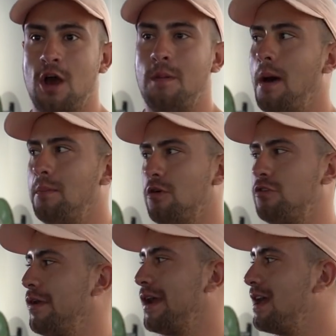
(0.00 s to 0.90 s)
but I'm not
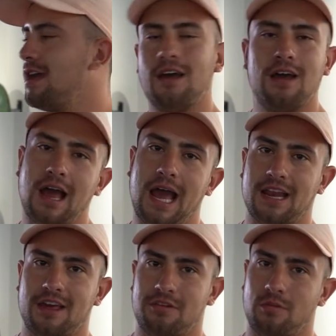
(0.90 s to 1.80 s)
doing
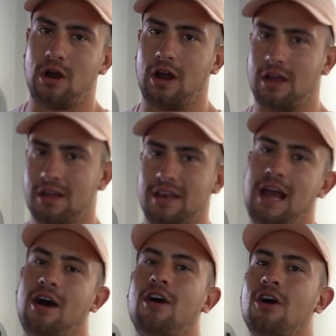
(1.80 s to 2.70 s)
any other work now.